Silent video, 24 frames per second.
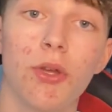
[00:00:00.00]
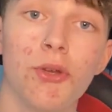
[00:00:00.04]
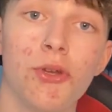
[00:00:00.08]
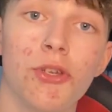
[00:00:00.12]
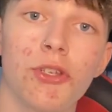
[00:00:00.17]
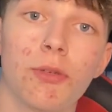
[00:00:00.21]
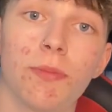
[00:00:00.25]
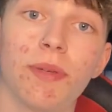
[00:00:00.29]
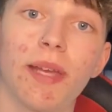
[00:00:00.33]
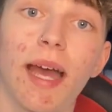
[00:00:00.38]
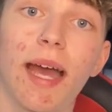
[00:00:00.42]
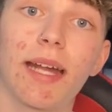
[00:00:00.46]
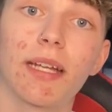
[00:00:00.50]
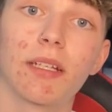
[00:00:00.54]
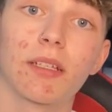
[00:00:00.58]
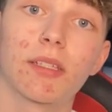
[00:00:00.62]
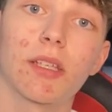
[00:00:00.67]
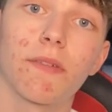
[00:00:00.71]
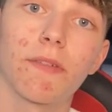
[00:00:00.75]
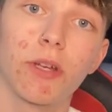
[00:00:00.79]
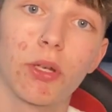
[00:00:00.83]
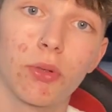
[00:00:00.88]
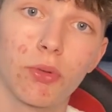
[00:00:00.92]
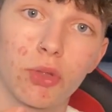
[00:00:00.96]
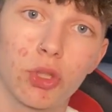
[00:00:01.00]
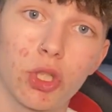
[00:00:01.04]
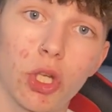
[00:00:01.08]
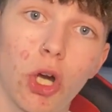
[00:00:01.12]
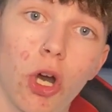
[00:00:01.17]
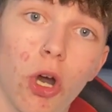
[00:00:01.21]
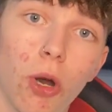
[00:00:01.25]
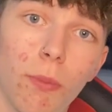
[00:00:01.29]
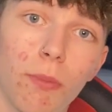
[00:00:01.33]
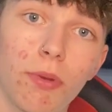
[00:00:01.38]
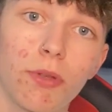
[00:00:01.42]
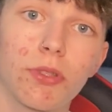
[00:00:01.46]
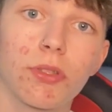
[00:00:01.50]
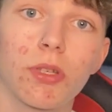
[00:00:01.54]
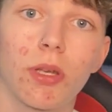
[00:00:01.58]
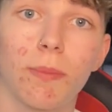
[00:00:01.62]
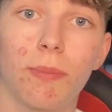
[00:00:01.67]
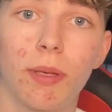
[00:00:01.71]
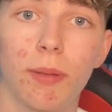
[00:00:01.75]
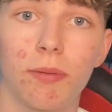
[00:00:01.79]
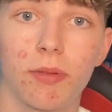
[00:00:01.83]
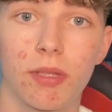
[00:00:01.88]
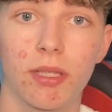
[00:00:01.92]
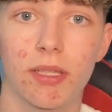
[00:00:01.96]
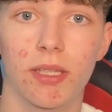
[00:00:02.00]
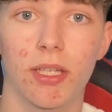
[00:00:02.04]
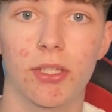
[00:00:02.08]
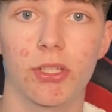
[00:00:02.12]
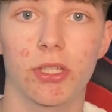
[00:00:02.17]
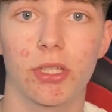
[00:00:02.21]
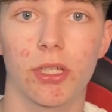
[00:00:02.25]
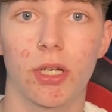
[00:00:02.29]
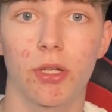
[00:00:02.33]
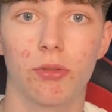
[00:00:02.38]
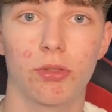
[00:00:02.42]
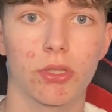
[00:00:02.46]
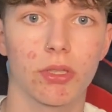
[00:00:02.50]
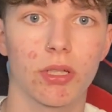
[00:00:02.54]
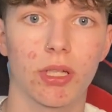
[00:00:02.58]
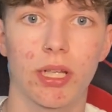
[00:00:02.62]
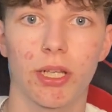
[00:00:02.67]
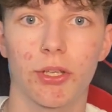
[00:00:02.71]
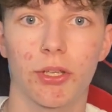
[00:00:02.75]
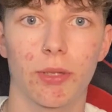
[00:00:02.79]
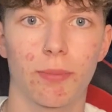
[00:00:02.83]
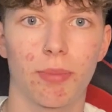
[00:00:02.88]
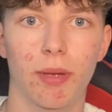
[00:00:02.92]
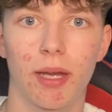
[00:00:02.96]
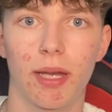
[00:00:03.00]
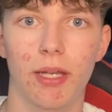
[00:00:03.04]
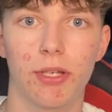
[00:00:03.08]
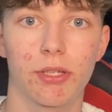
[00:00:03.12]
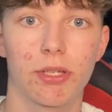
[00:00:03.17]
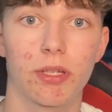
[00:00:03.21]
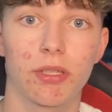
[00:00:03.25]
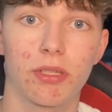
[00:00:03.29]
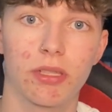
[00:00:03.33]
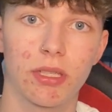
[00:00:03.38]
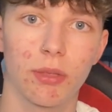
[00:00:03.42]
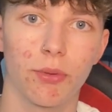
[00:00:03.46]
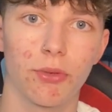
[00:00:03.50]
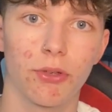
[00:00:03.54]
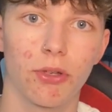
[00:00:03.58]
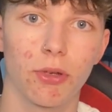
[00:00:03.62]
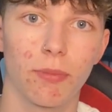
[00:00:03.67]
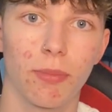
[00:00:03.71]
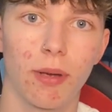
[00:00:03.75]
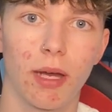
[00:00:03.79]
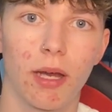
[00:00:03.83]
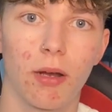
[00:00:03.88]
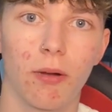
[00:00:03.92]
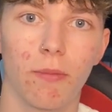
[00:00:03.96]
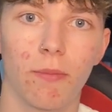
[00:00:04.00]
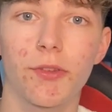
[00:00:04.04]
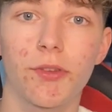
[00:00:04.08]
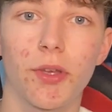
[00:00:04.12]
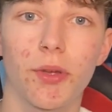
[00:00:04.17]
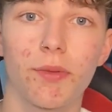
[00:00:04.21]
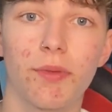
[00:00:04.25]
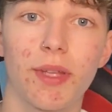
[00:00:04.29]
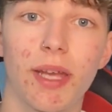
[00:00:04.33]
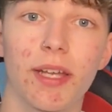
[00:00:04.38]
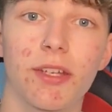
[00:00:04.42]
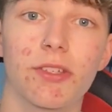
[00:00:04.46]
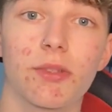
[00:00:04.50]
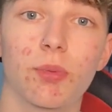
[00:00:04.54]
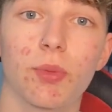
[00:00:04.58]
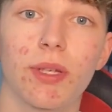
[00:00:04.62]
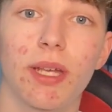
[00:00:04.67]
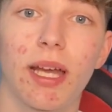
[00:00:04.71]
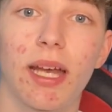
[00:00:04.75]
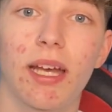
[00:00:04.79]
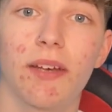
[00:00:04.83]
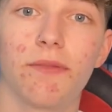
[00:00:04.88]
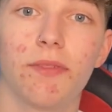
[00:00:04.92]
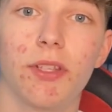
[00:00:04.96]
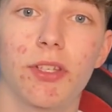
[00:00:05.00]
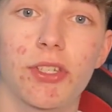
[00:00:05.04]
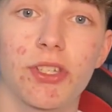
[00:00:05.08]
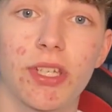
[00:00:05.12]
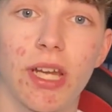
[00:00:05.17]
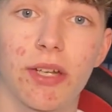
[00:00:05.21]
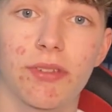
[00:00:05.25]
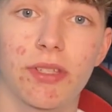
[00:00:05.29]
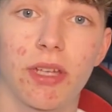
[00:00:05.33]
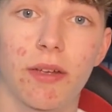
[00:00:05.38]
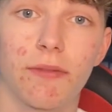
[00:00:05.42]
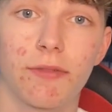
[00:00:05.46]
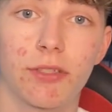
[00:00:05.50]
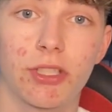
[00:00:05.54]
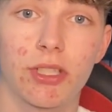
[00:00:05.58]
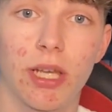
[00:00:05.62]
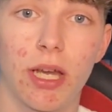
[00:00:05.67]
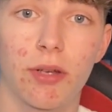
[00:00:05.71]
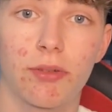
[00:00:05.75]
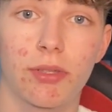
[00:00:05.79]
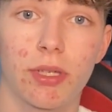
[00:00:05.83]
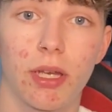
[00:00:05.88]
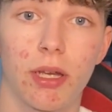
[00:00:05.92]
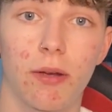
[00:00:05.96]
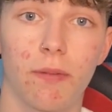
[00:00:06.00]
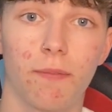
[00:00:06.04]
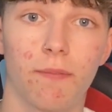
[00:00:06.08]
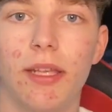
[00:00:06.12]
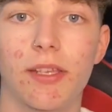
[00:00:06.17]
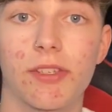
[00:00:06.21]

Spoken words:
You should be adding something on top so people think they should go just click your page, see what you're about. So next we have the shout out for shout out.